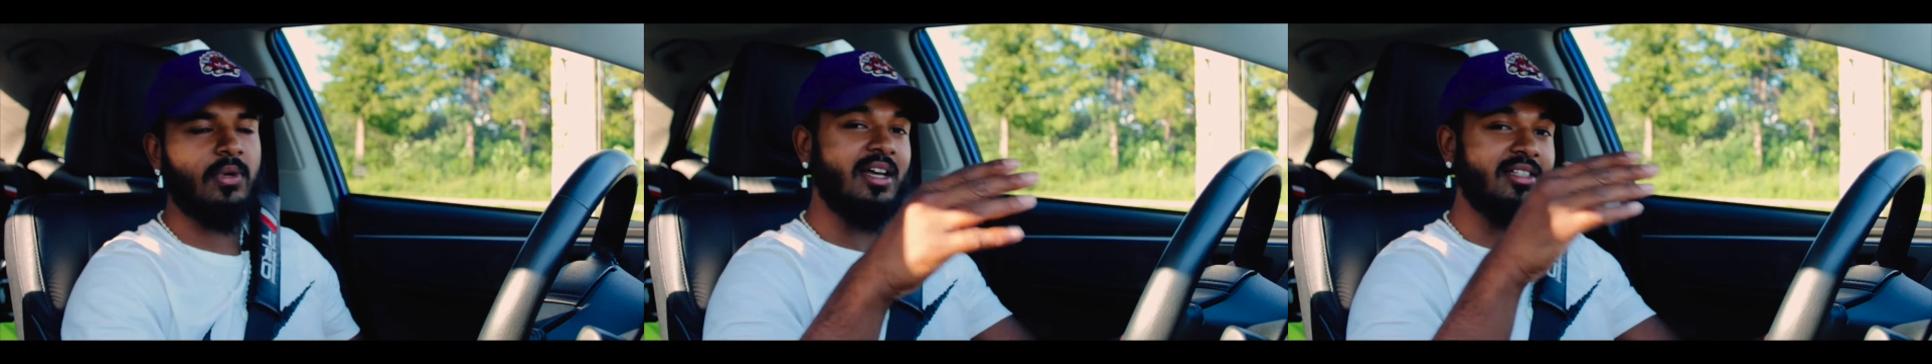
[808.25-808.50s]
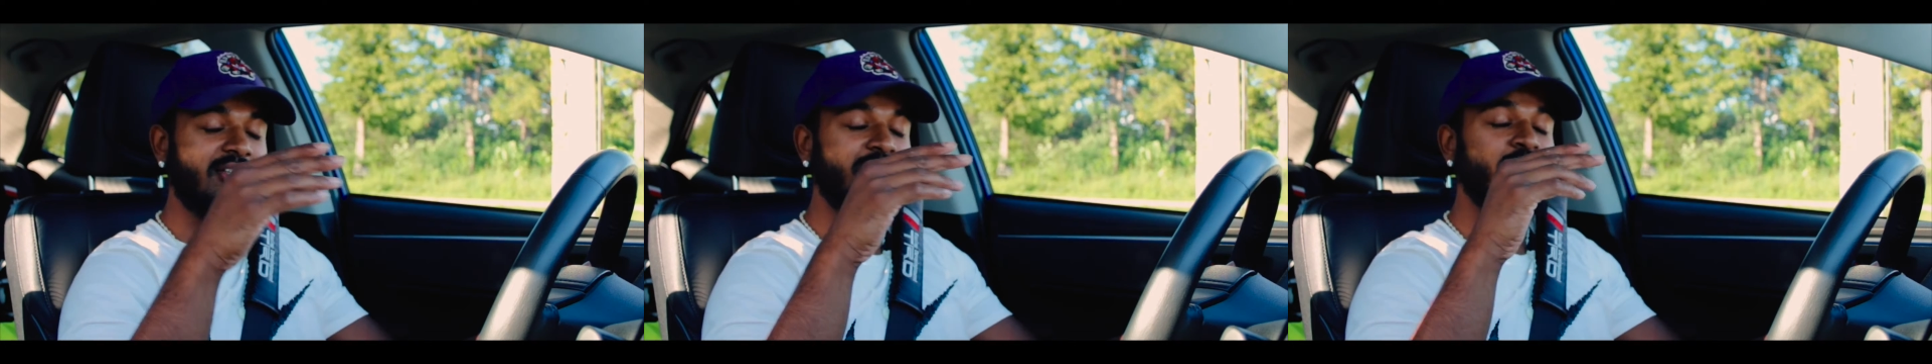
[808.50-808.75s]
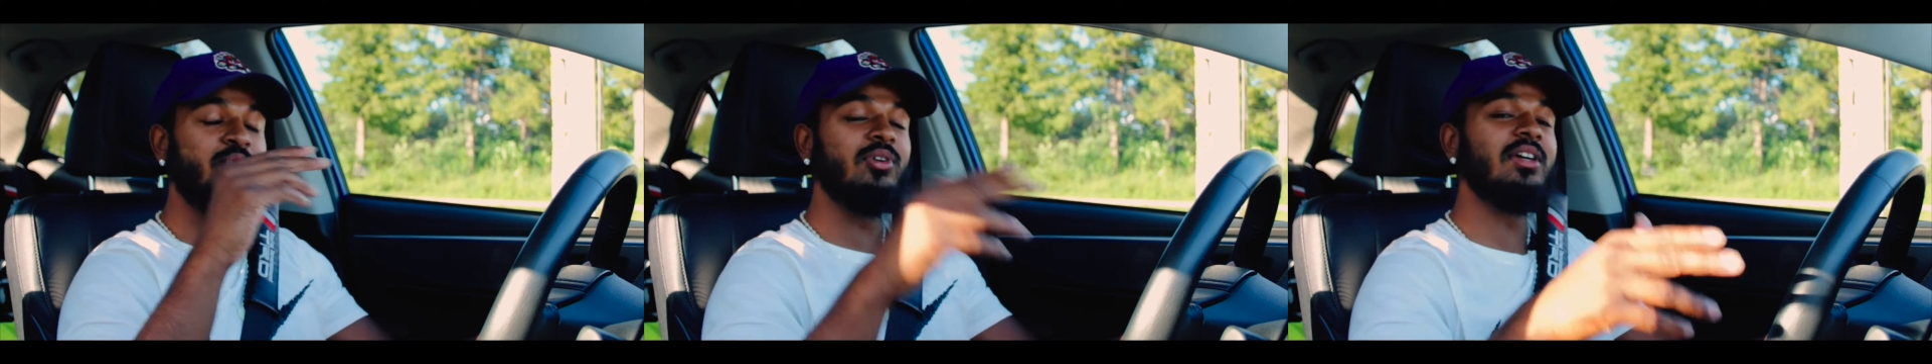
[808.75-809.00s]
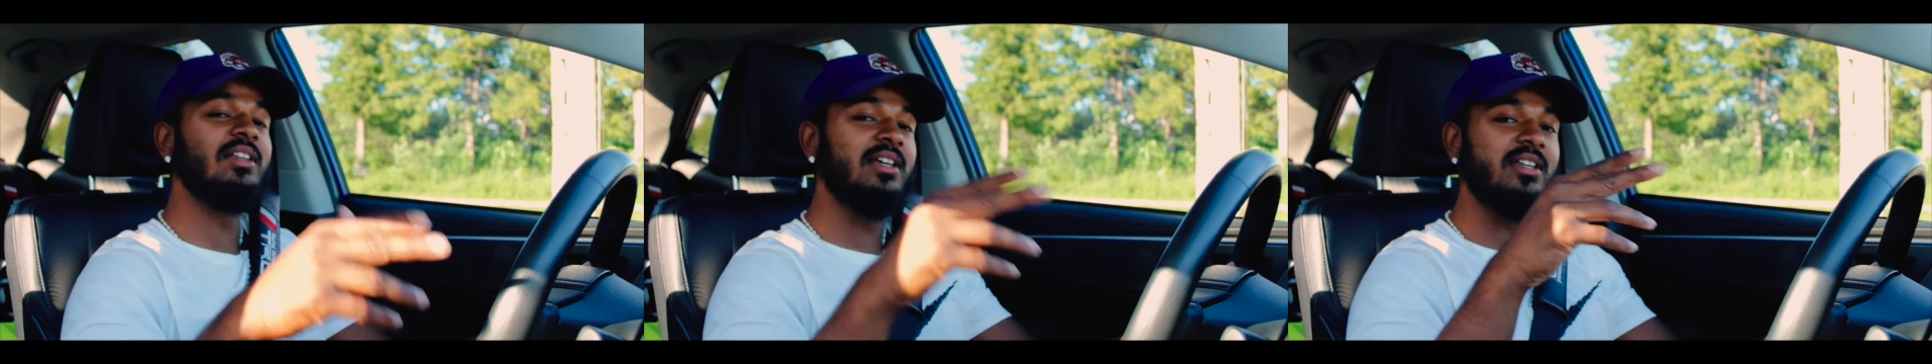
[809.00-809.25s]
because it
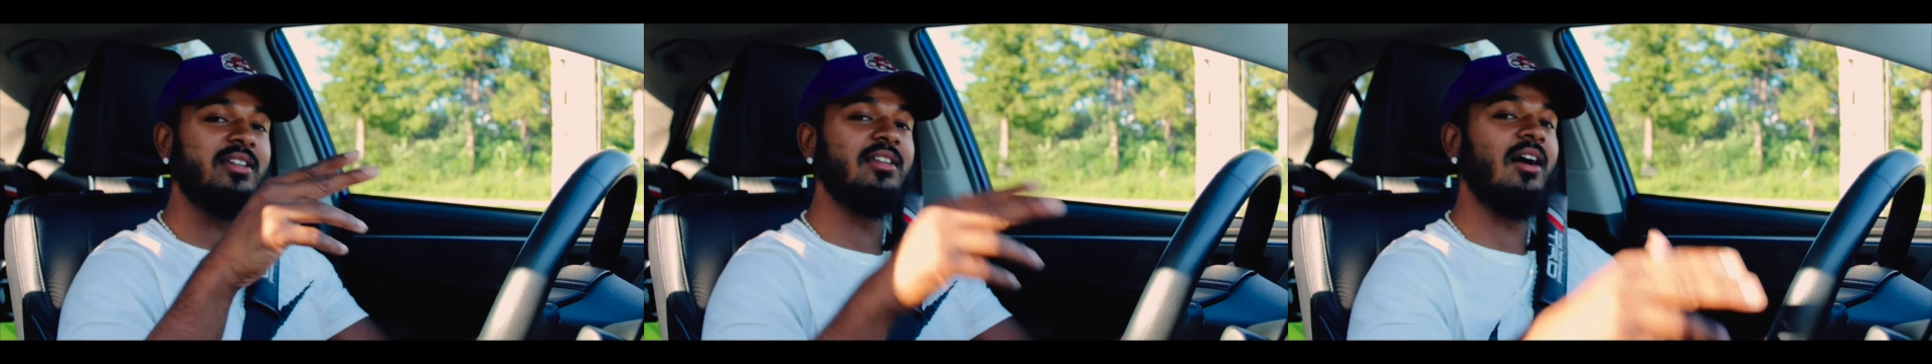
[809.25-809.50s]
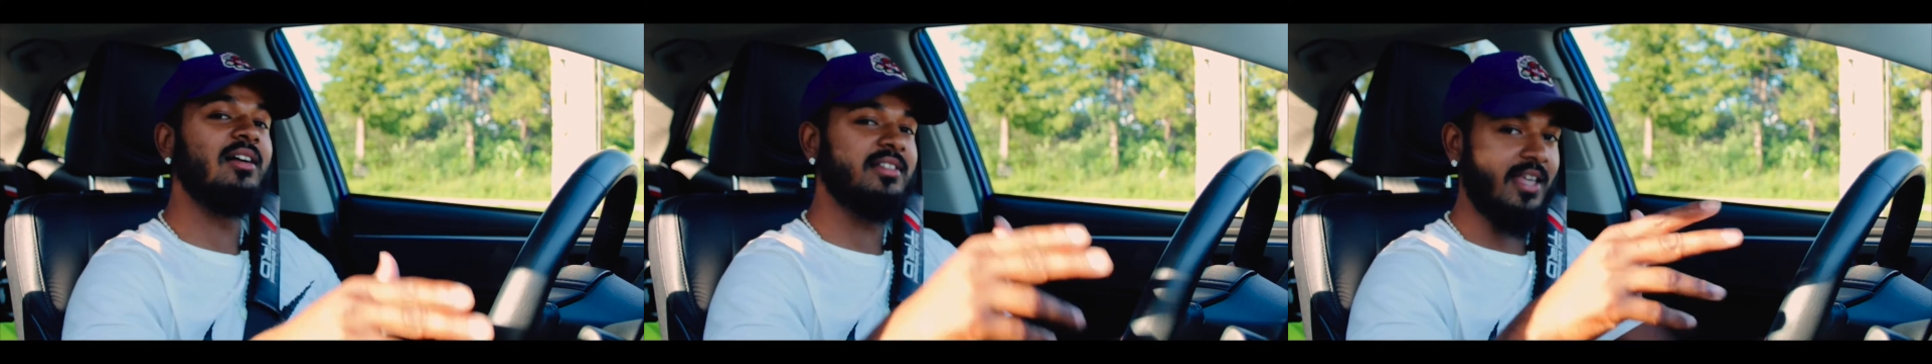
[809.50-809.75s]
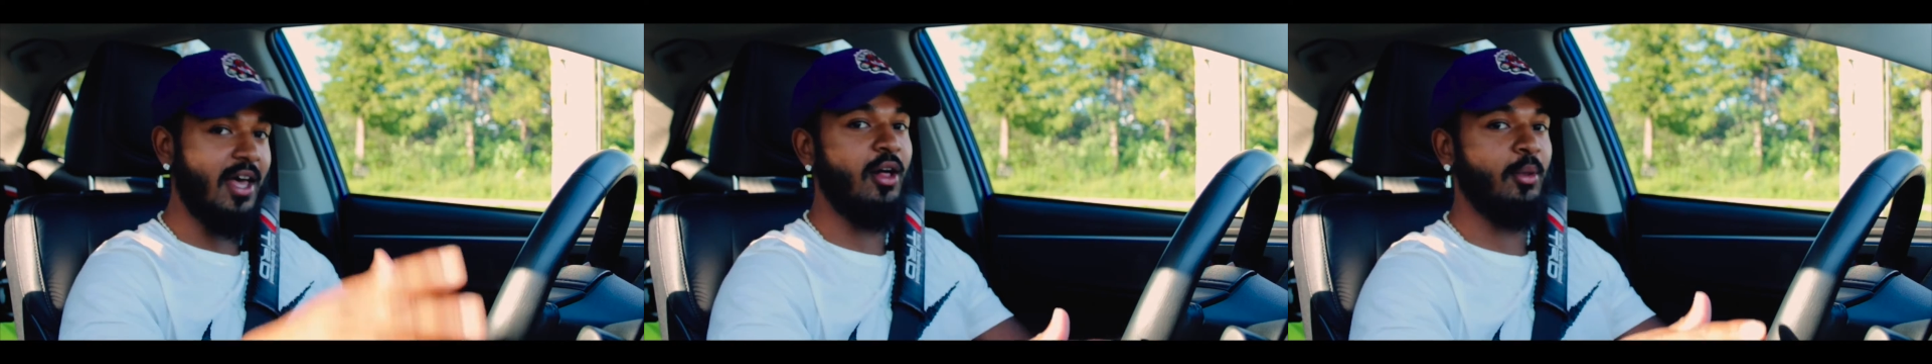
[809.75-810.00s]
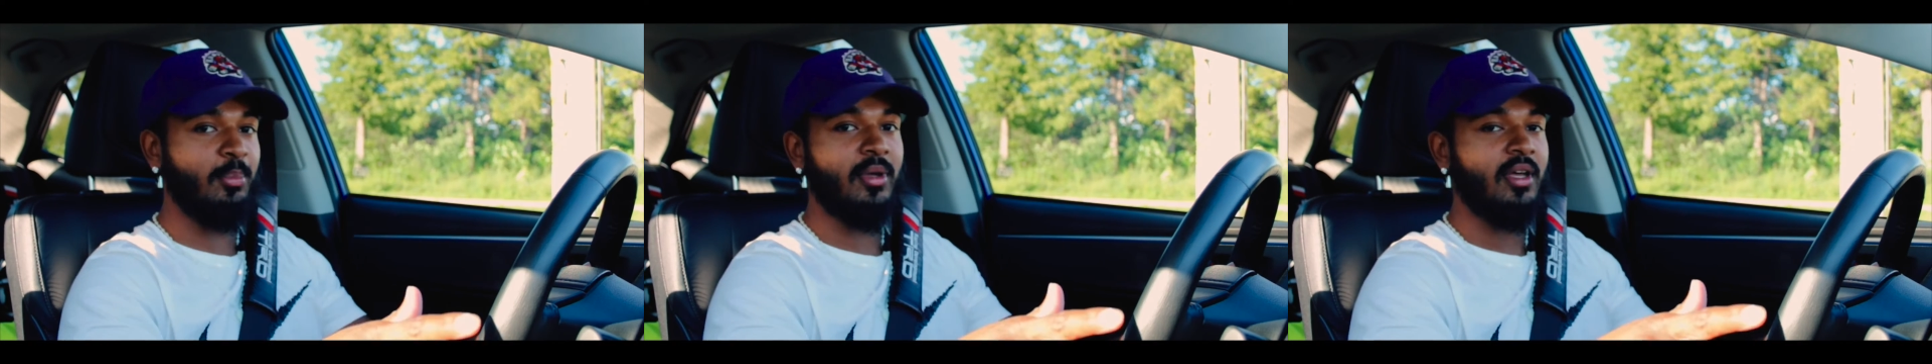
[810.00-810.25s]
really does
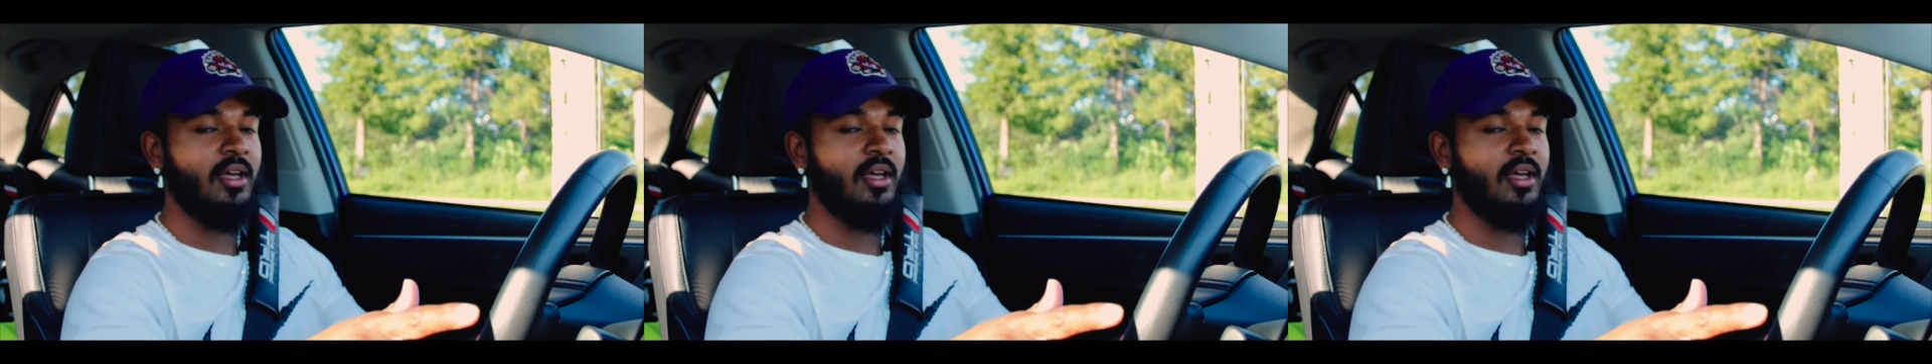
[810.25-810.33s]
help.